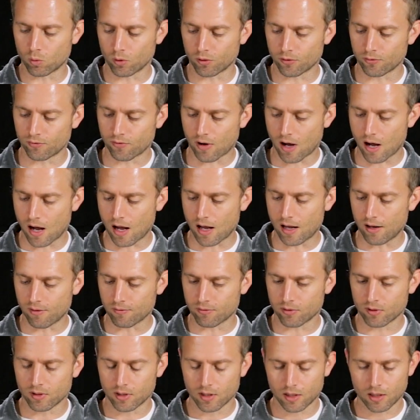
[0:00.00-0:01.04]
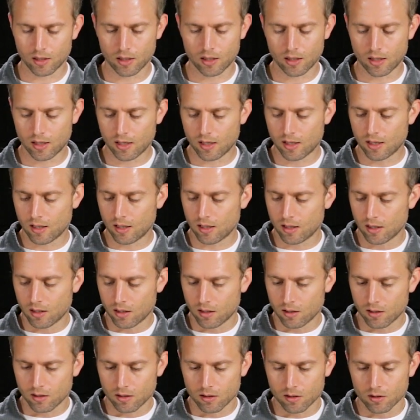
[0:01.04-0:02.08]
worth 5.
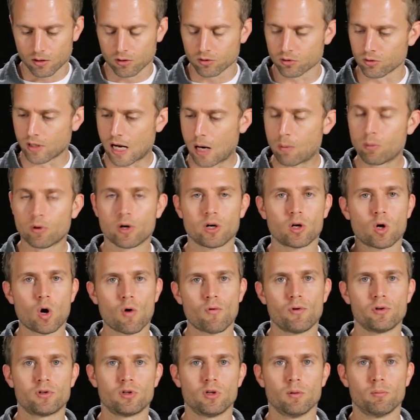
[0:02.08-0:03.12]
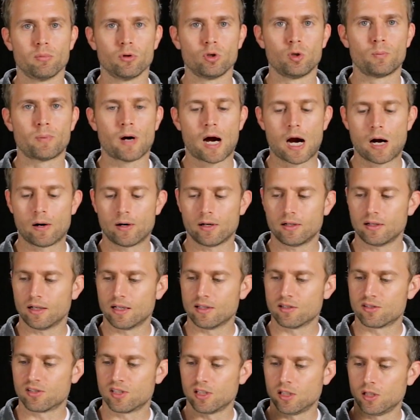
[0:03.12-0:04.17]
So now we're going to go over to the blue pirate
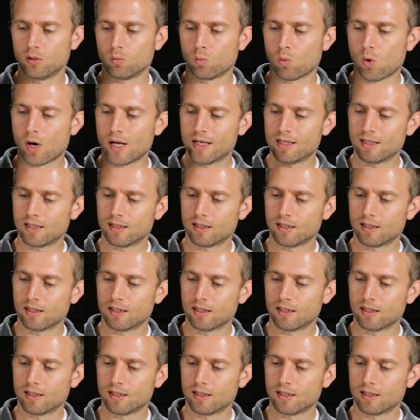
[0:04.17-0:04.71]
and see what